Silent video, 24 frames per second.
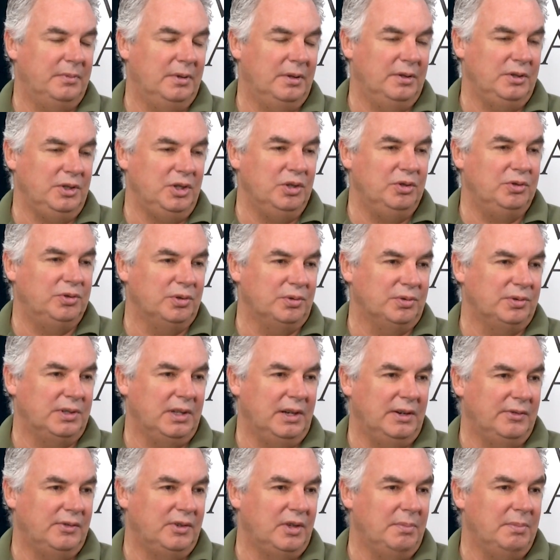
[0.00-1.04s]
users that
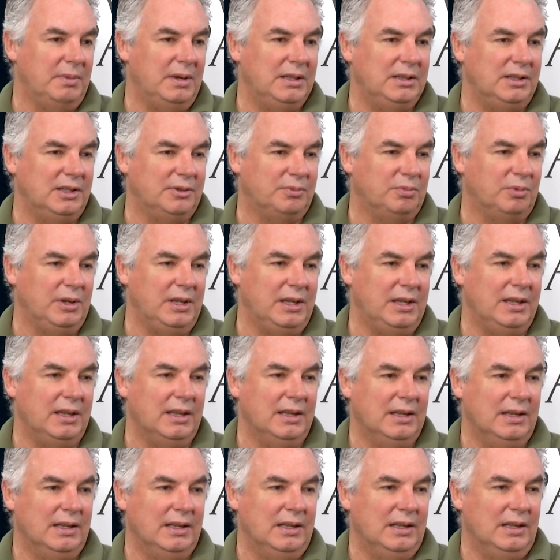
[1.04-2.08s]
have come in this week,
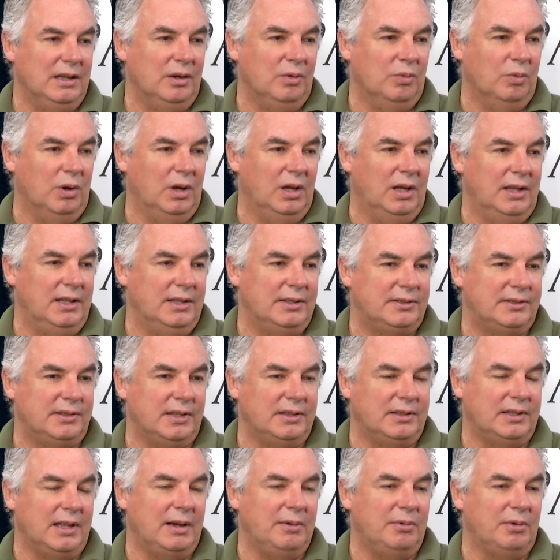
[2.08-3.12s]
was
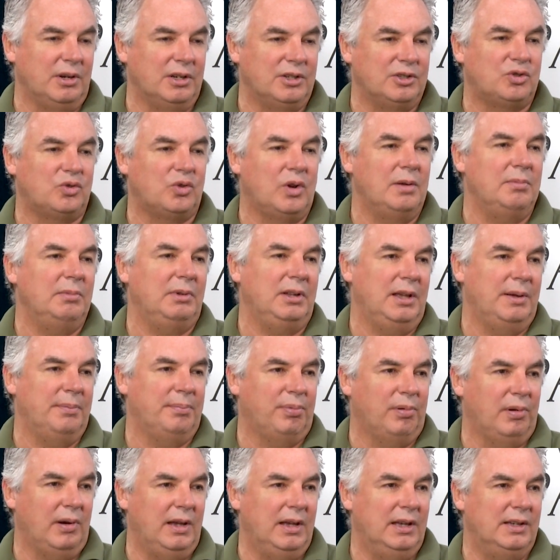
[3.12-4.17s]
that they were extremely
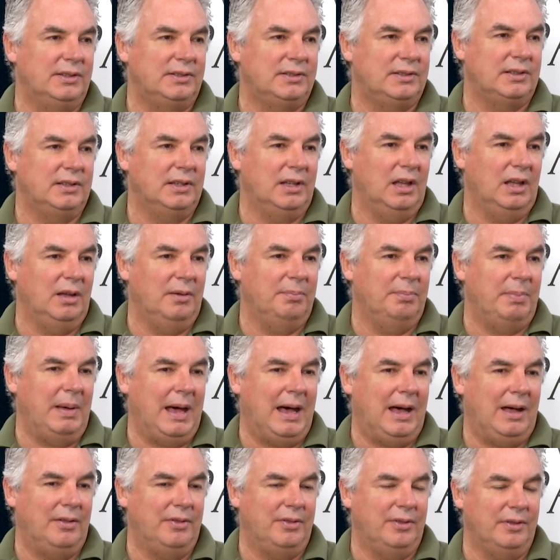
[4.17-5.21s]
impressed
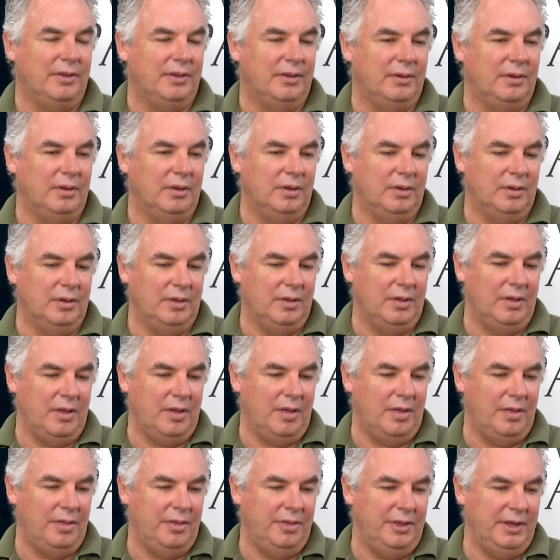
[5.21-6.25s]
about
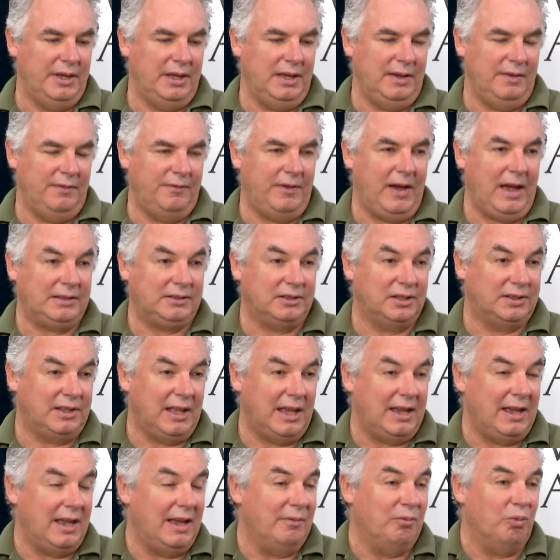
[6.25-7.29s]
the fact that
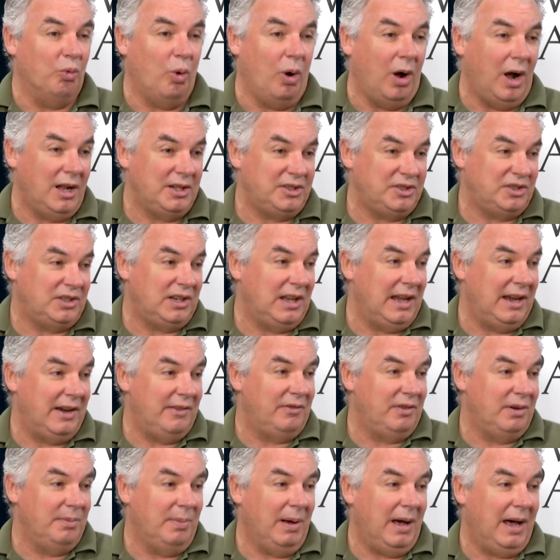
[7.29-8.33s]
they have watched
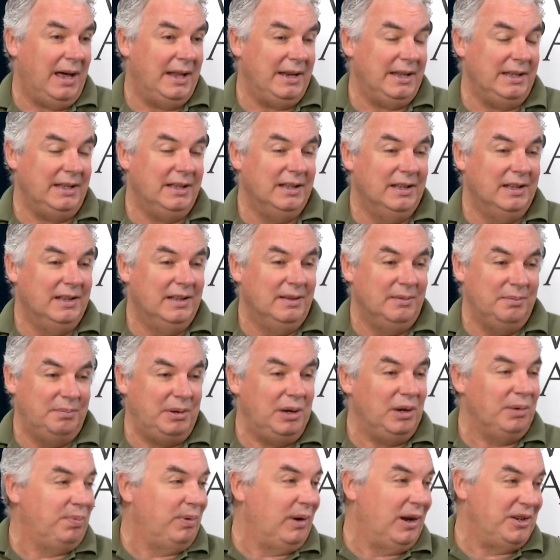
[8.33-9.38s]
everybody.
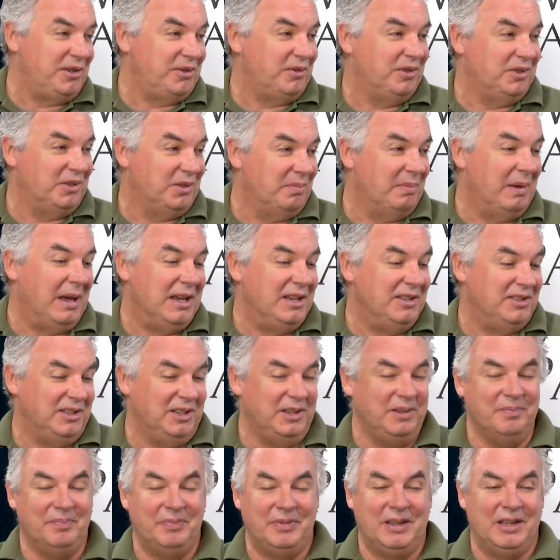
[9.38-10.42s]
Peer pressure is
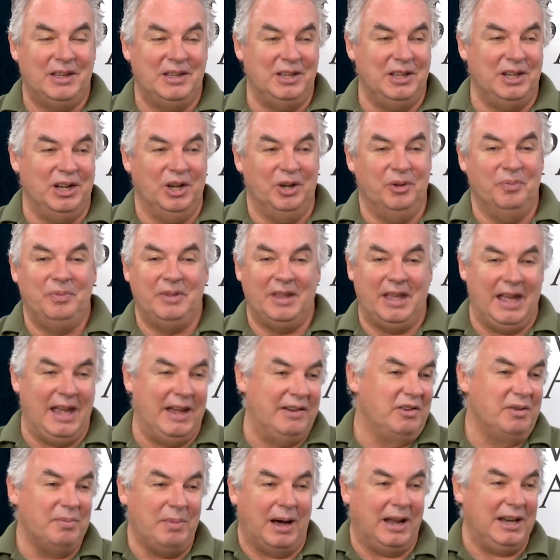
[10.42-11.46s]
amazing. You know,
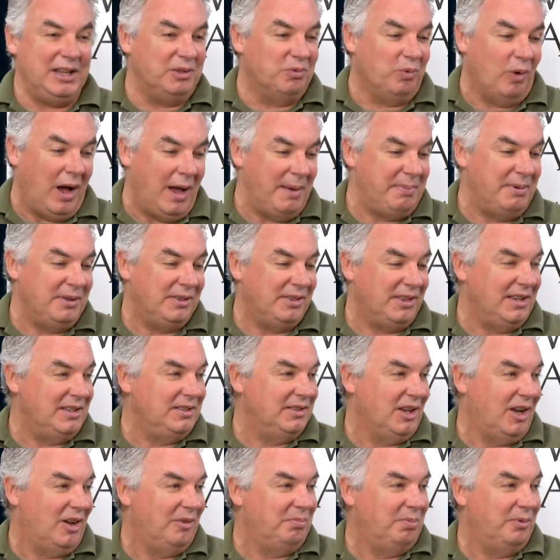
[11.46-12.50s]
everybody's wiping things
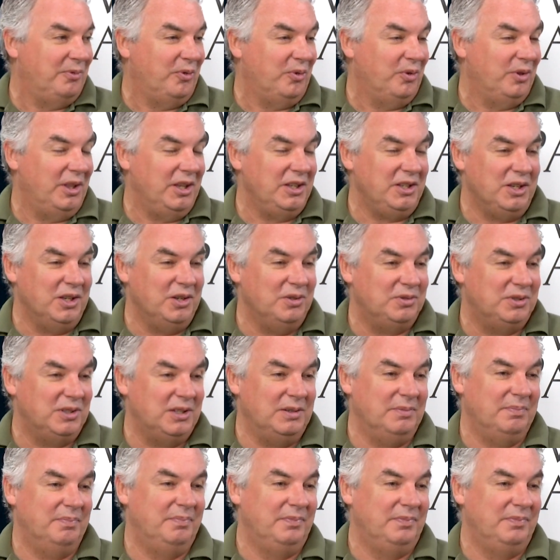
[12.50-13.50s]
off before they use it.